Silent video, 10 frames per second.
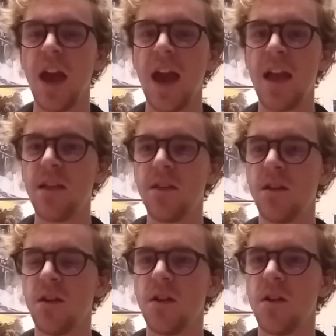and
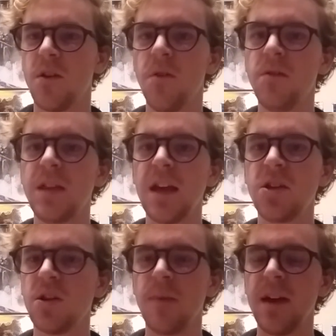no state
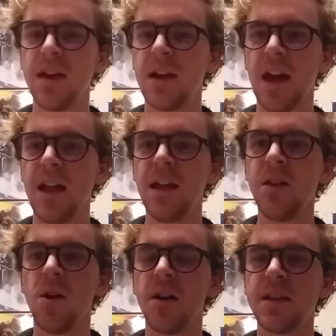shall make any
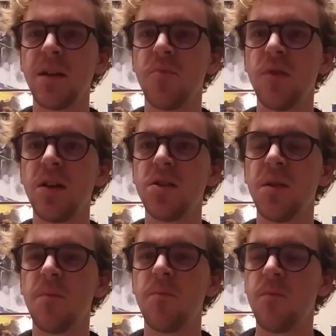laws that abridge the